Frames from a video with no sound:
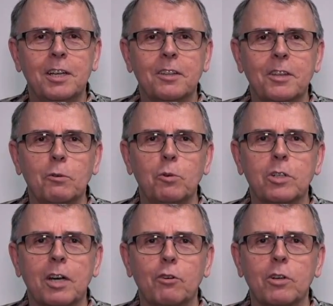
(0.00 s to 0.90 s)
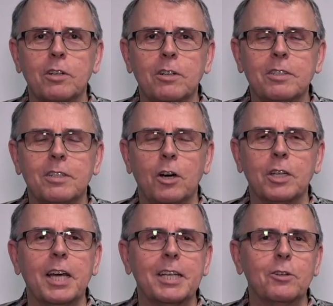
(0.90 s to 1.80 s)
that will cover
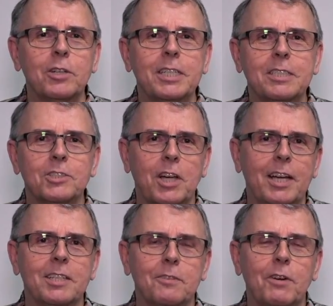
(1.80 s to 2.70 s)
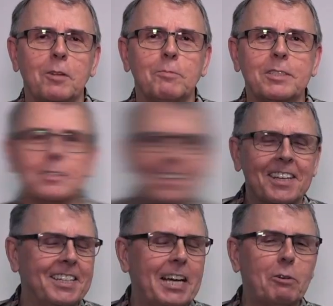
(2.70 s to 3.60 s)
online learning, design, and development.
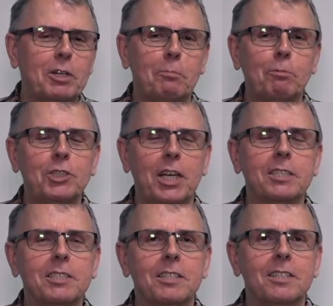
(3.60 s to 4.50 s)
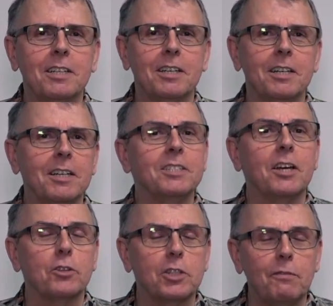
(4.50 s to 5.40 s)
Okay, now we're going to present
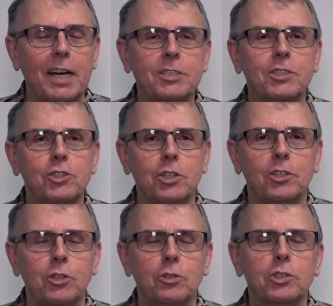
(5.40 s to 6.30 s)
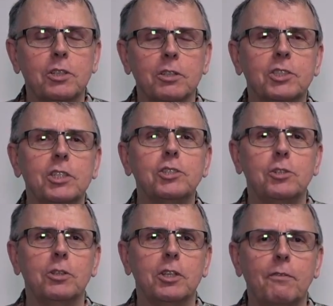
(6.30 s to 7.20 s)
another device that you can use to assist
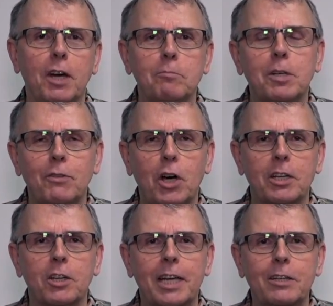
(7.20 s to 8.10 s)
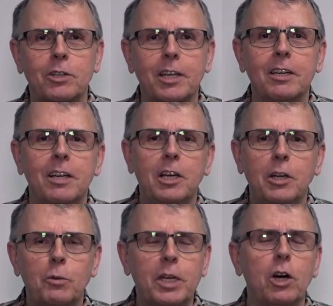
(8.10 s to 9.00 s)
you in the development of online learning.
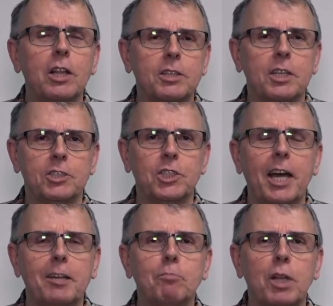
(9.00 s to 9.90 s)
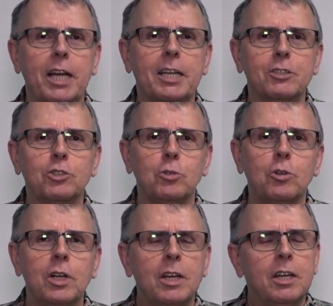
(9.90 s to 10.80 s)
We call it the Design Planning Tool.
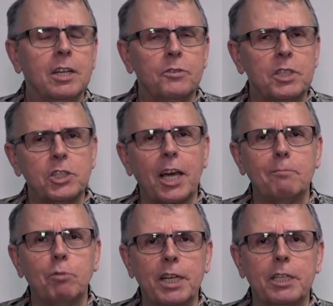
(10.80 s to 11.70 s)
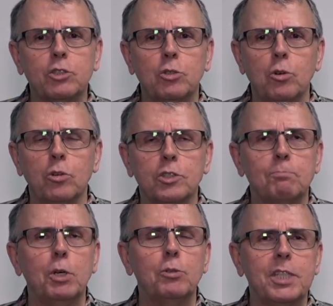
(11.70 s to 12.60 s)
And the Design Planning Tool is
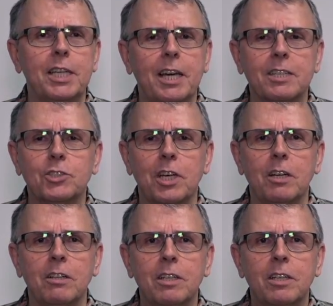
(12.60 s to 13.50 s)
built in Excel.